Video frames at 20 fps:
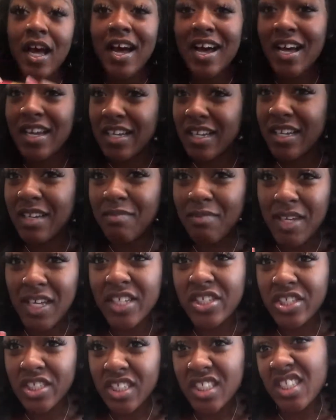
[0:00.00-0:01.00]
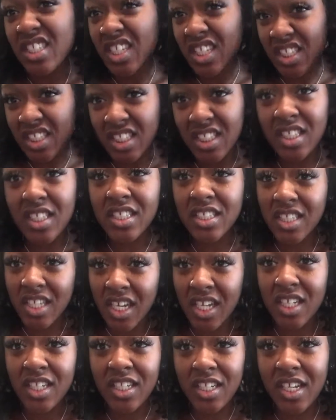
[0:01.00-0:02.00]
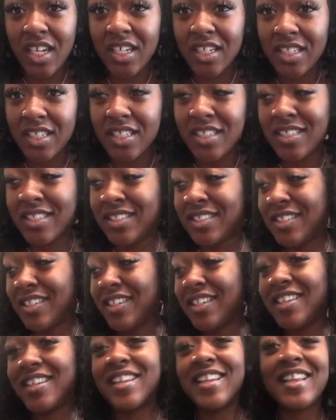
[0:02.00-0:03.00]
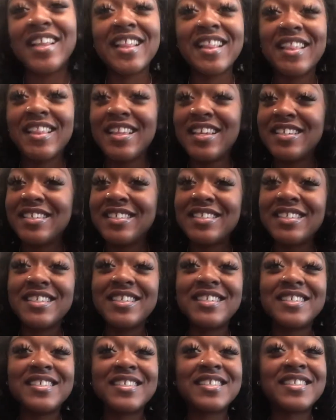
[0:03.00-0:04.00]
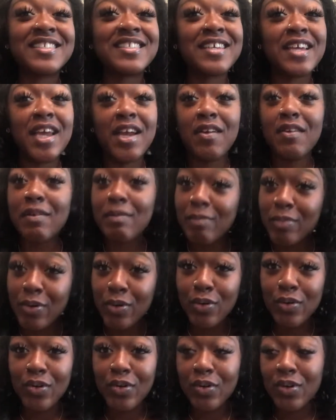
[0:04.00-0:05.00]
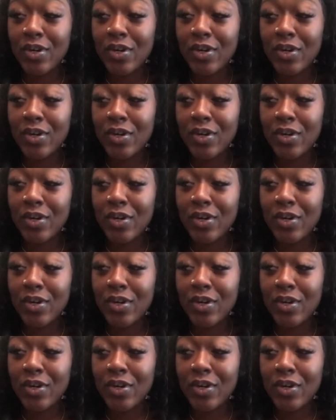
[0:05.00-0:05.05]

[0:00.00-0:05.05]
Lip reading: I can imagine it tastes exactly like this. This is terrible.